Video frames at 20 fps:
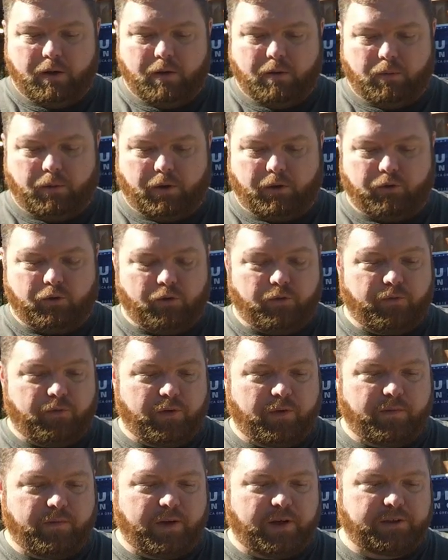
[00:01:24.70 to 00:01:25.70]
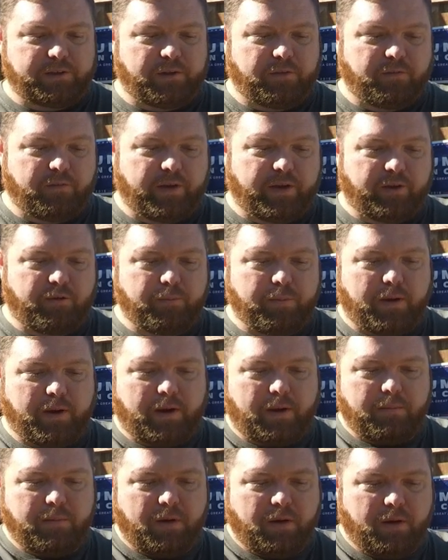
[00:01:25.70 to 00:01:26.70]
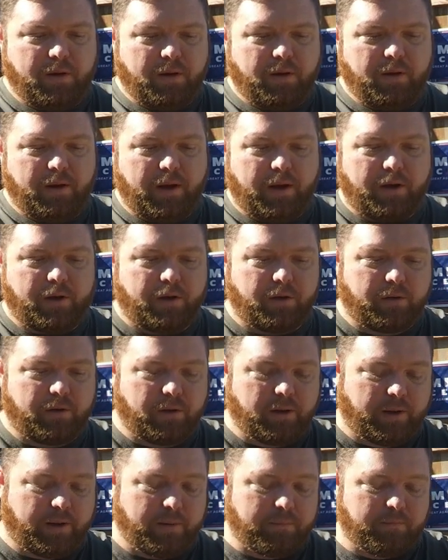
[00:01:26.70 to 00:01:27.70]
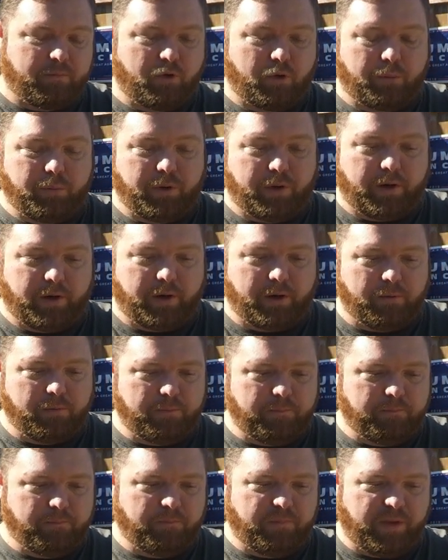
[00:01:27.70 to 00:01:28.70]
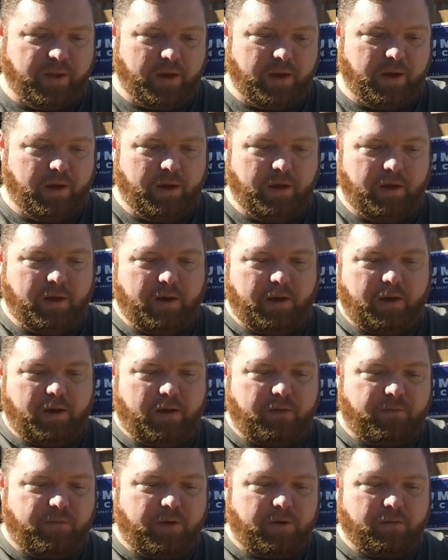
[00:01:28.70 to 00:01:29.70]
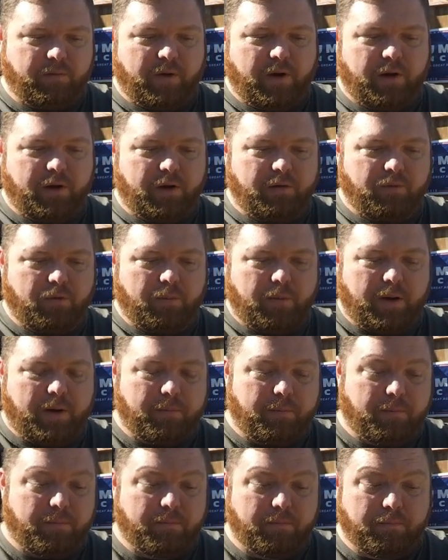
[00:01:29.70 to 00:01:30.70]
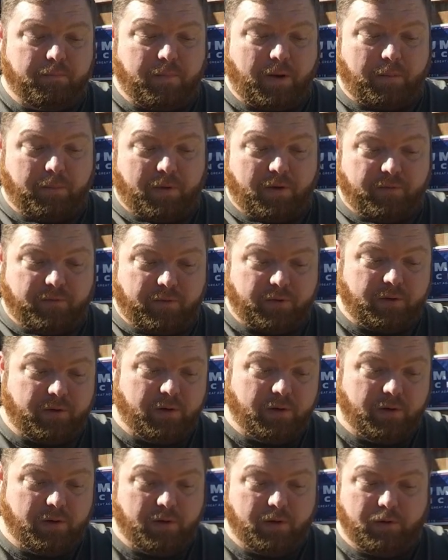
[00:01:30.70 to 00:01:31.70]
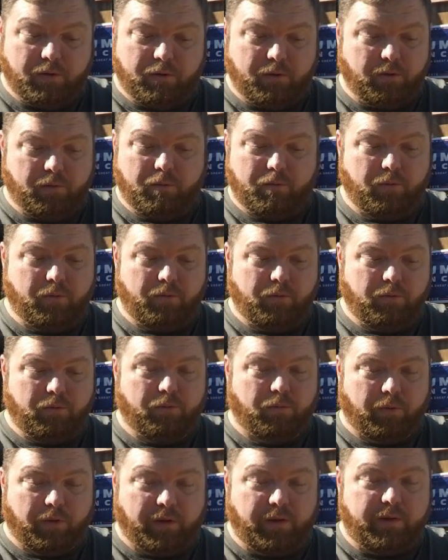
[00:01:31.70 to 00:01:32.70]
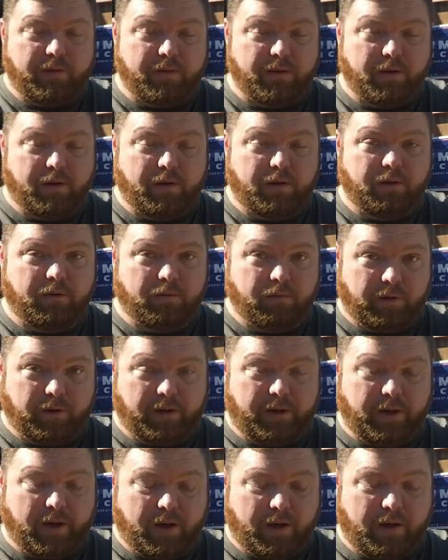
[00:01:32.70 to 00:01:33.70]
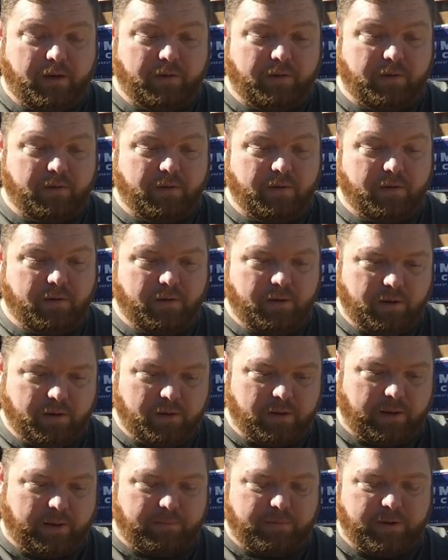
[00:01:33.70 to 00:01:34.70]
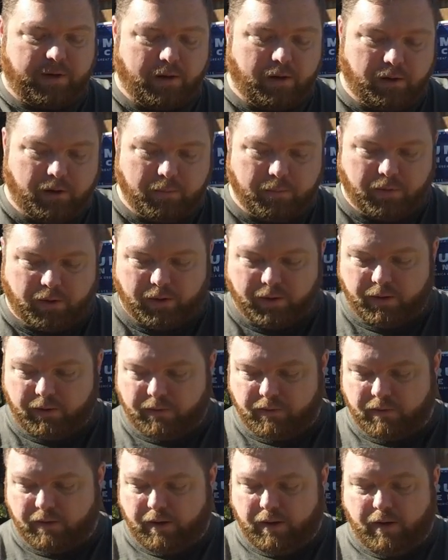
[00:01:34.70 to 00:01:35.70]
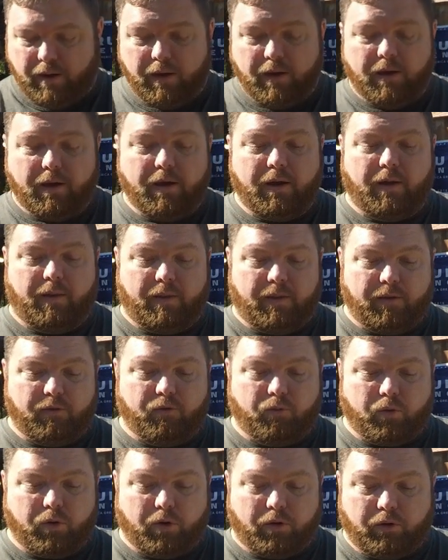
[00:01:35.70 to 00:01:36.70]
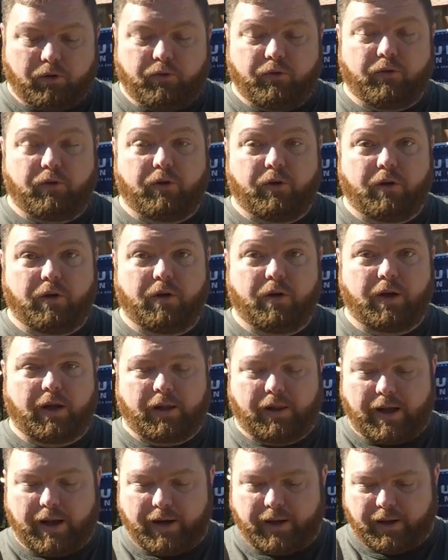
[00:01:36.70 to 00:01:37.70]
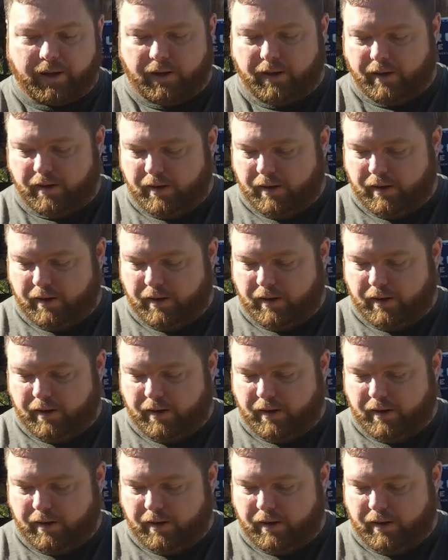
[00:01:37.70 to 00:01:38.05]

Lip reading: with a 2-foot section of flex pipe and the clamp to put it on. It fit right over my muffler. Really snug, really nice. Clamped it all in place, and this works. I like it.